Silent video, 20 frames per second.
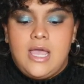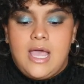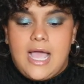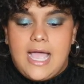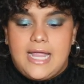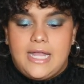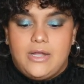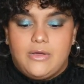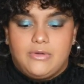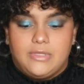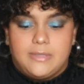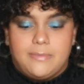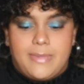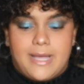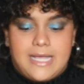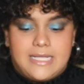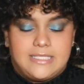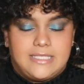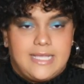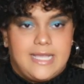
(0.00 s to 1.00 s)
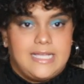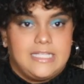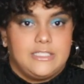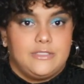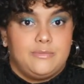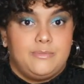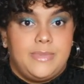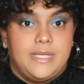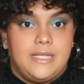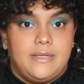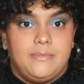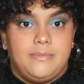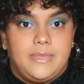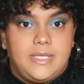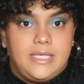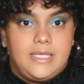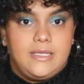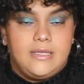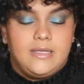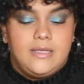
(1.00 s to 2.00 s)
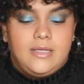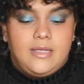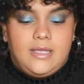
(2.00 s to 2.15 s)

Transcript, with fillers: I know in the past it has been me.